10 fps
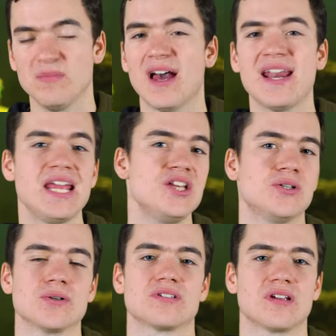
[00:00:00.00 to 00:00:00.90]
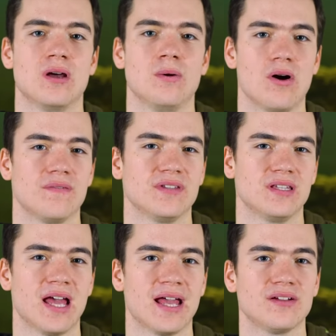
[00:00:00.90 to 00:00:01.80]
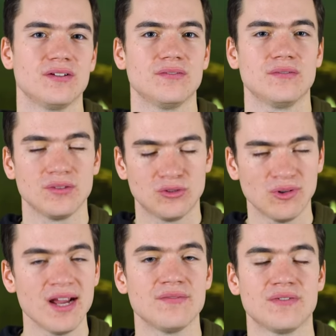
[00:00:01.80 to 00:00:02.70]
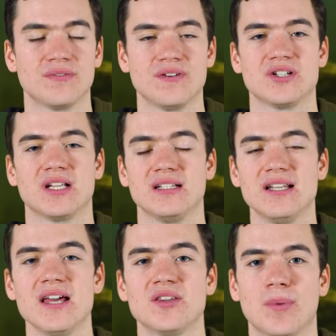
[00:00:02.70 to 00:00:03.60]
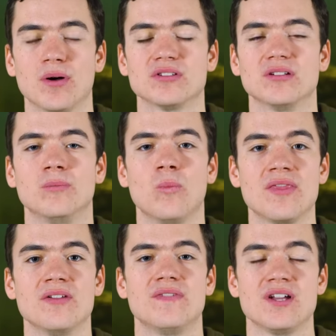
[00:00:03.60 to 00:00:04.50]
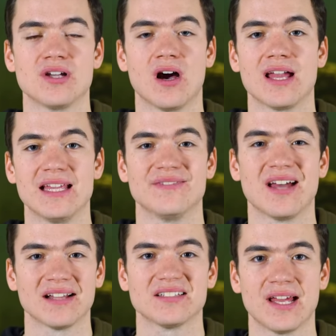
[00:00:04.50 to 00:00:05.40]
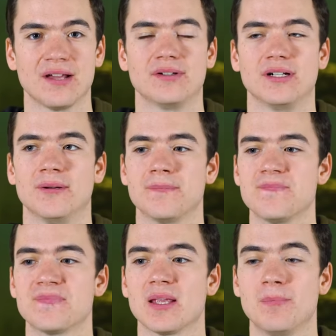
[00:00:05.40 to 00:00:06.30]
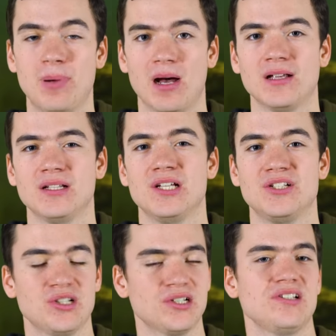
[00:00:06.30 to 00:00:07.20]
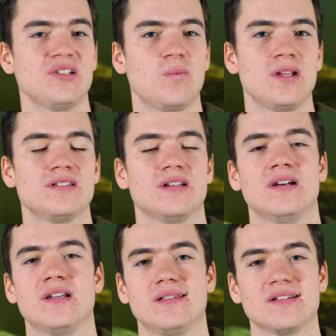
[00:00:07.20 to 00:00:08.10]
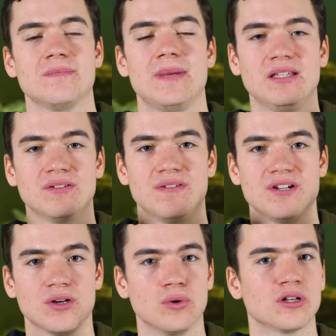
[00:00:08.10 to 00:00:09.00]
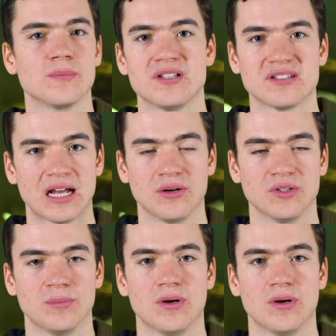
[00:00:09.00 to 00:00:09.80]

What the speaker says: an inch or so off the deck. Great for fishing near the bottom when the fish are in that area. But just because it's winter doesn't mean the fish are all going to be sat on the